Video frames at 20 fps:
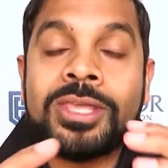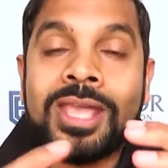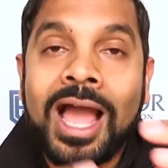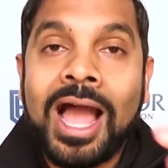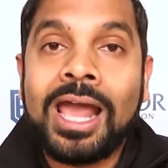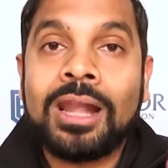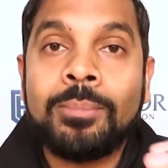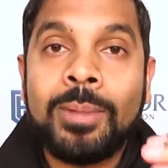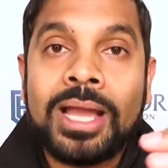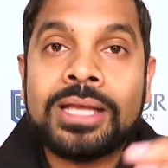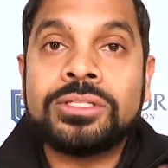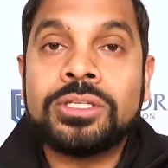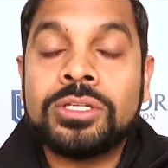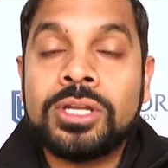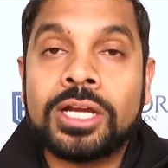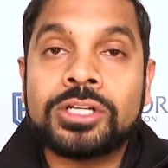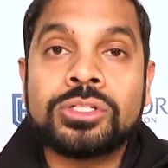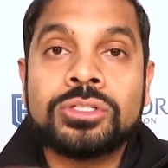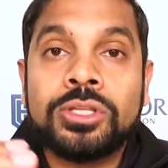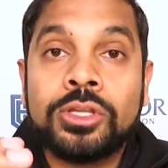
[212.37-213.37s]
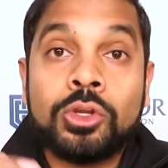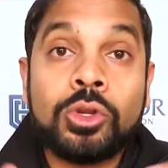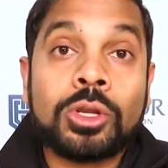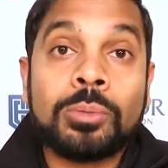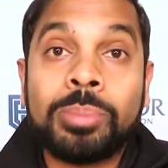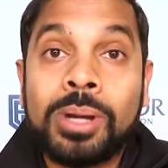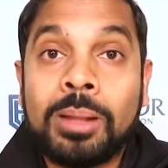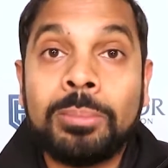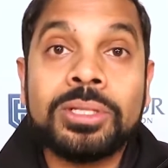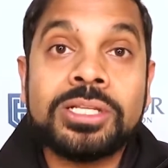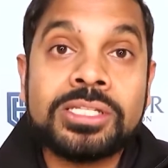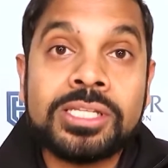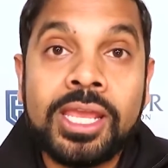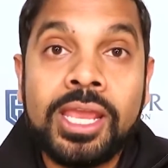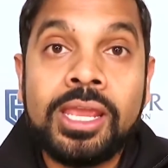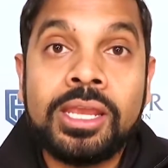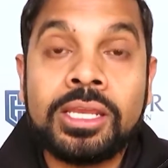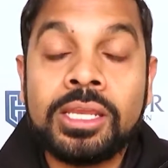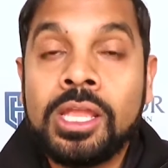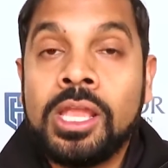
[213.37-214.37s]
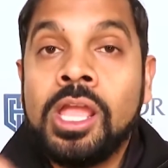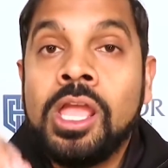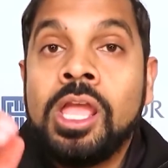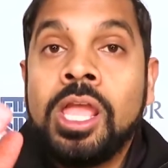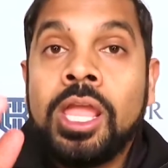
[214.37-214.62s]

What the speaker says: of the itemized deductions that you could probably take,